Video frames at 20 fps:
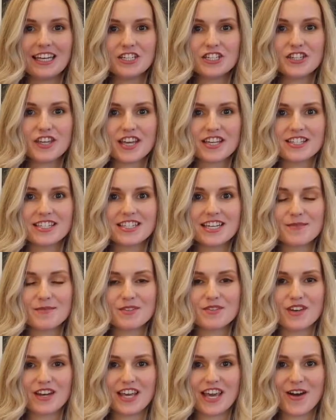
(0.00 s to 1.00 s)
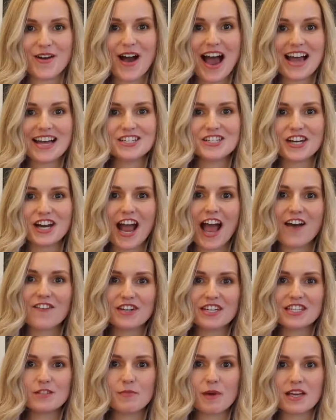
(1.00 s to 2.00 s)
Tasty Tips video, I share
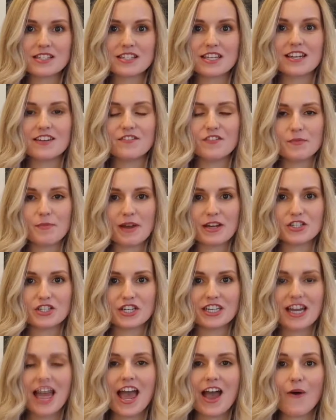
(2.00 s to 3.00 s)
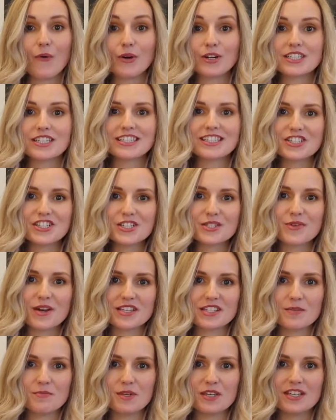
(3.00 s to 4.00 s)
evidence-based information or delicious
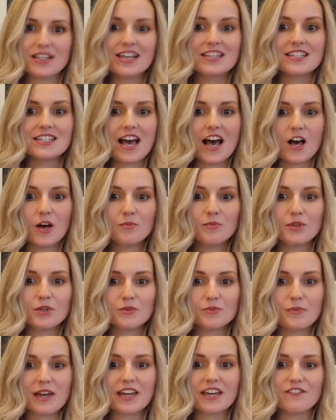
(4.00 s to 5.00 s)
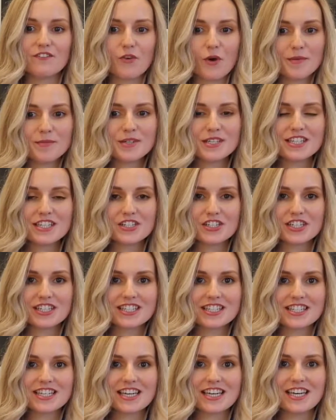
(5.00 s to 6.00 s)
recipes to help you make informed decisions,
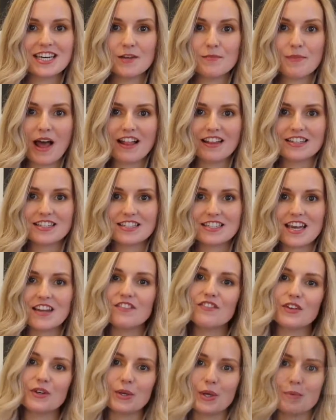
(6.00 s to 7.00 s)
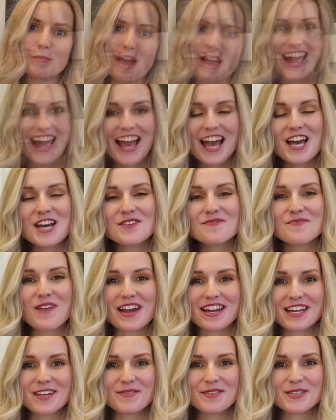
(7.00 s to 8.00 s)
eat balanced, and feel your best. My
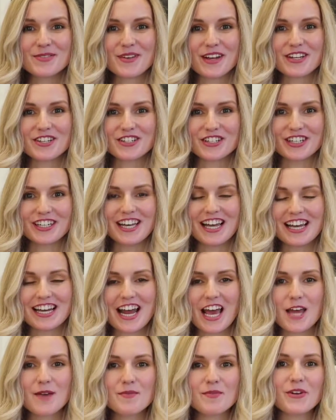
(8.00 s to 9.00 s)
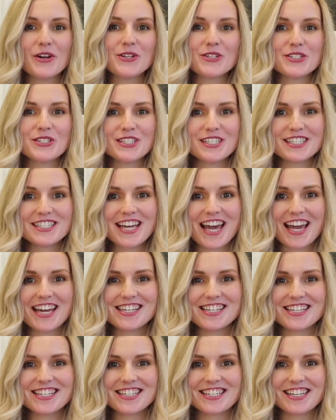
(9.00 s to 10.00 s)
name is Rachel, and I am a registered
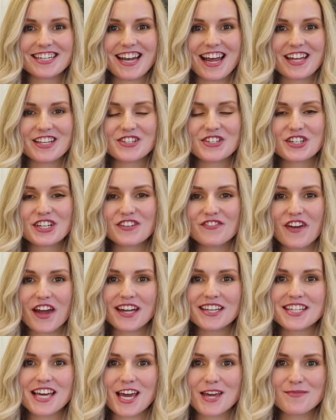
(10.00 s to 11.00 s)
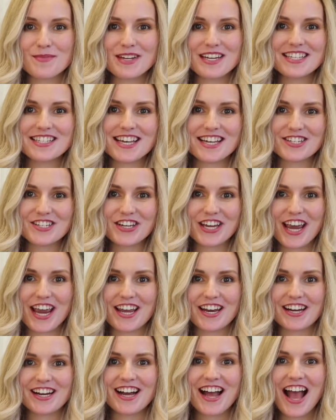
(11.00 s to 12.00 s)
dietitian and certified diabetes
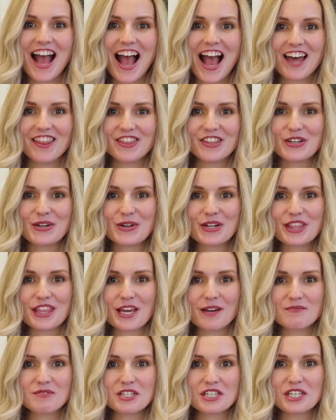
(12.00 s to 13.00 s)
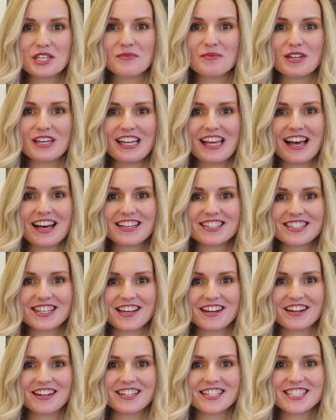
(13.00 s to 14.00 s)
educator at the Northampton Community Health
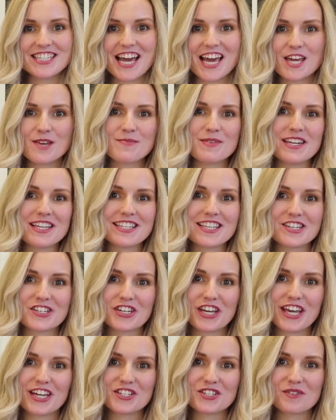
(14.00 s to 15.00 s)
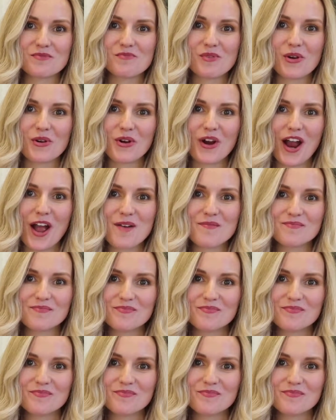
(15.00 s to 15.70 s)
Center Diabetes Education Program.